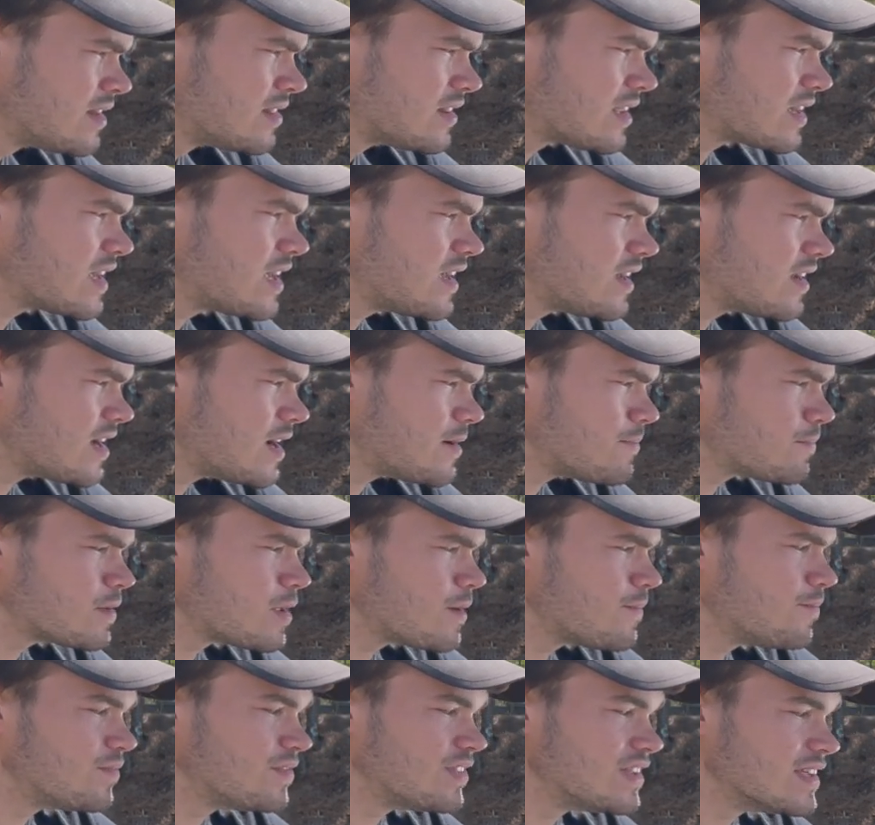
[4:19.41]
The Kia
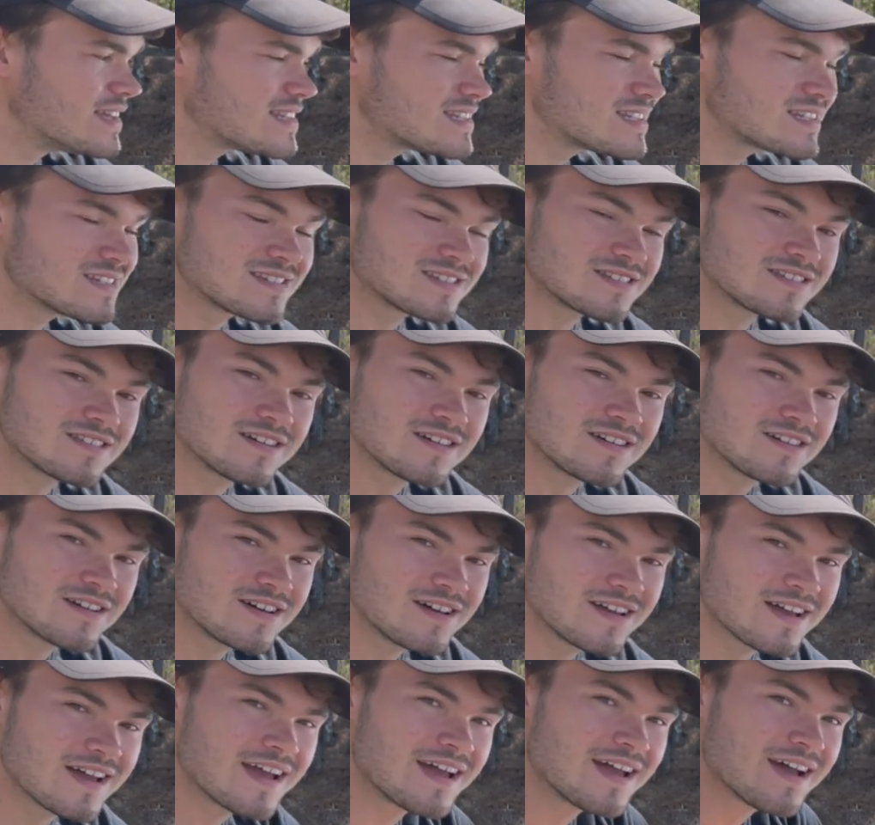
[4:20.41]
emblem, this is the
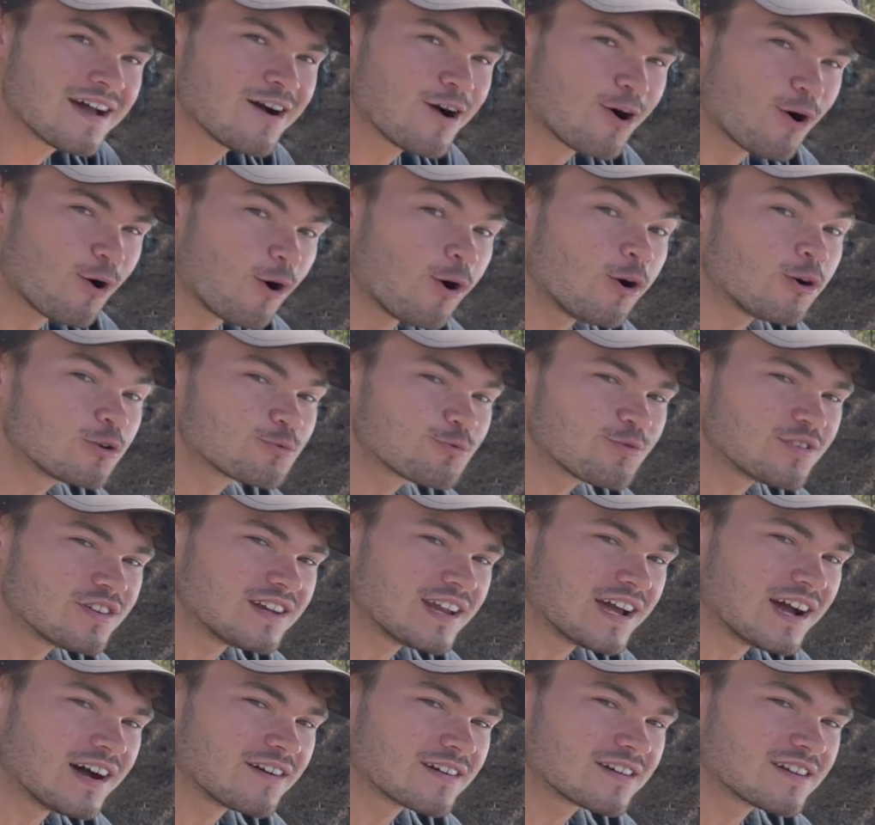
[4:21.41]
old one
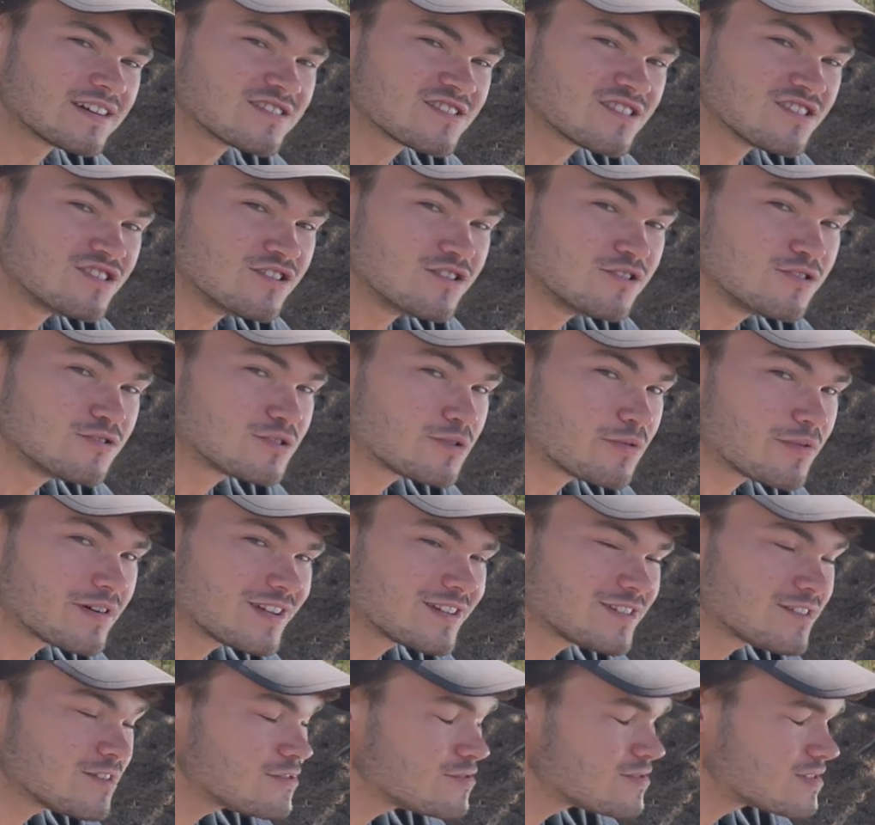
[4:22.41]
now because the new
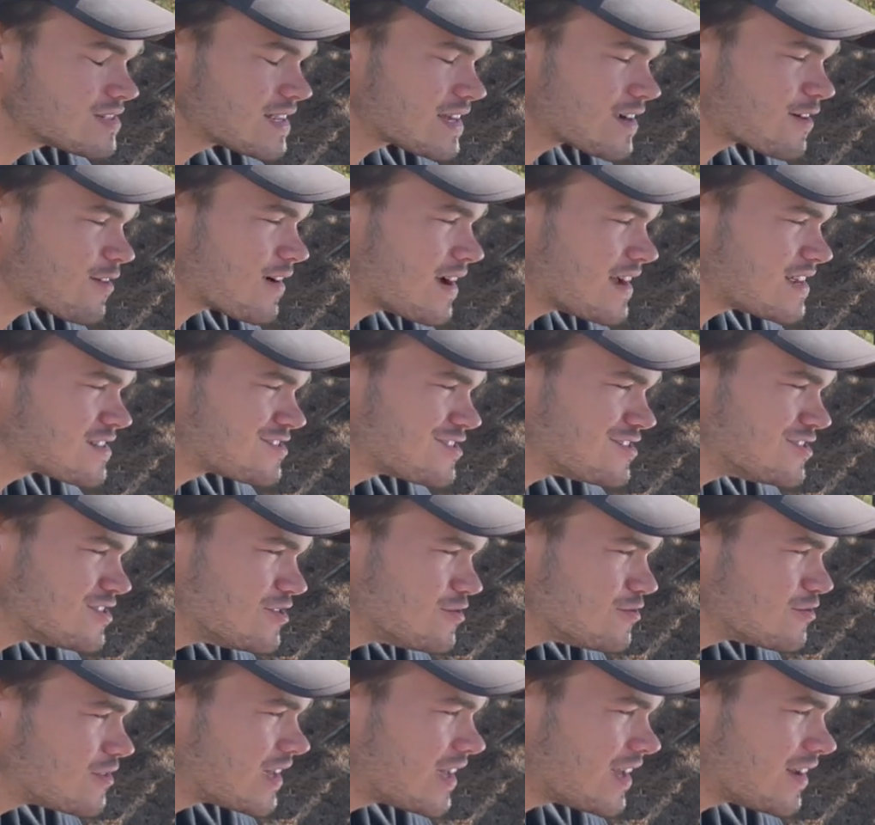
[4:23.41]
22 Stinger has the
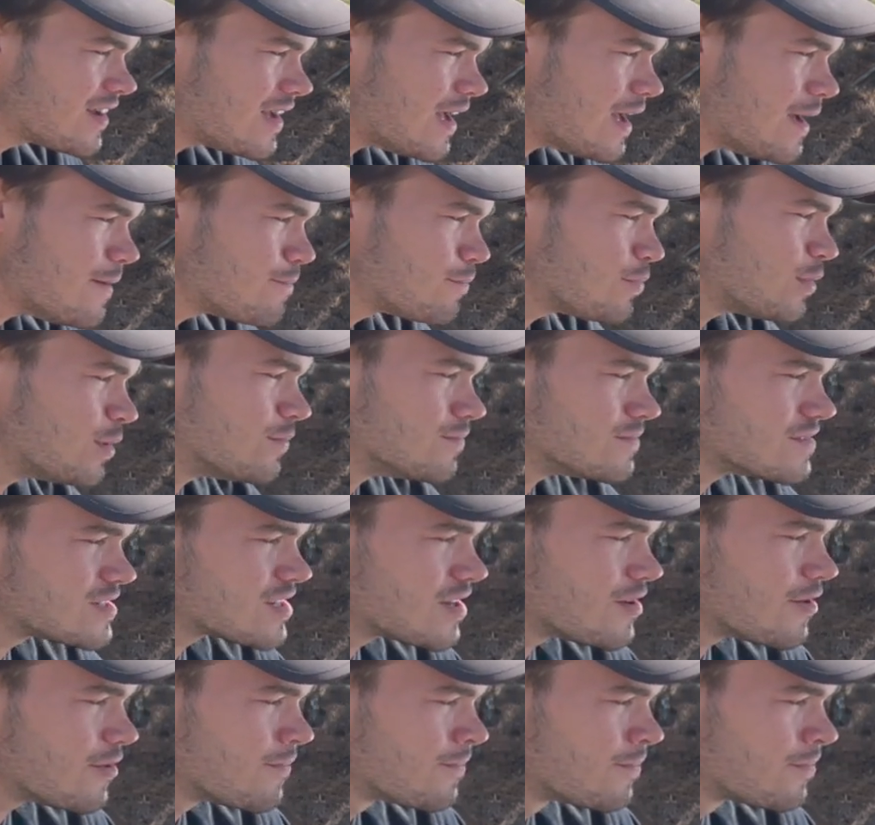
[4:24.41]
new Kia emblem.
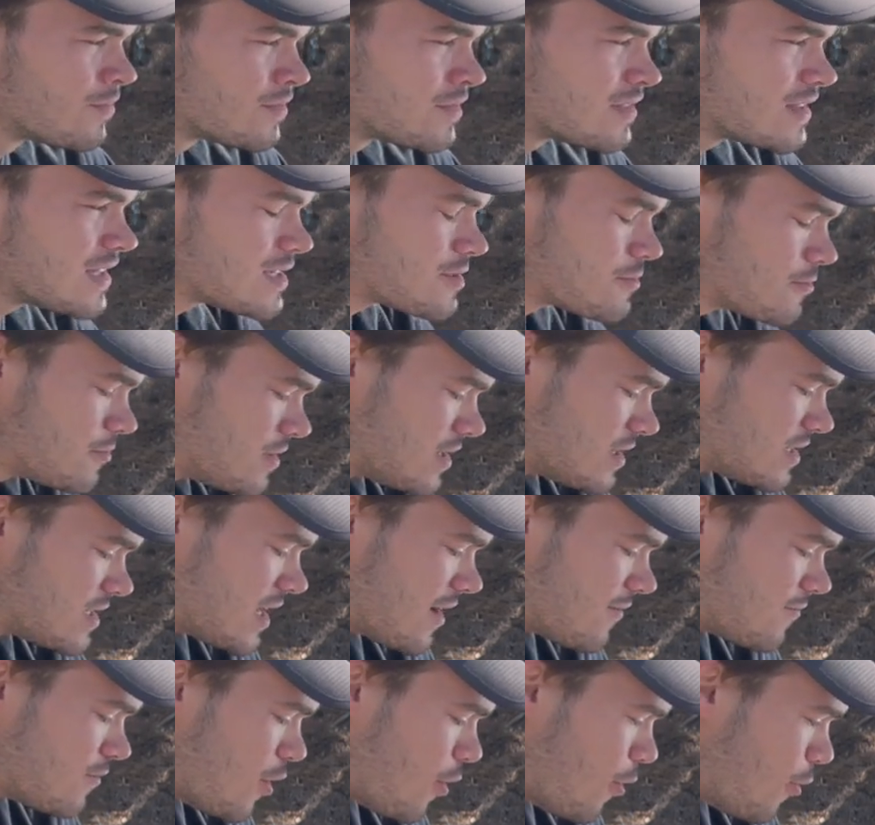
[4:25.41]
So this one does have the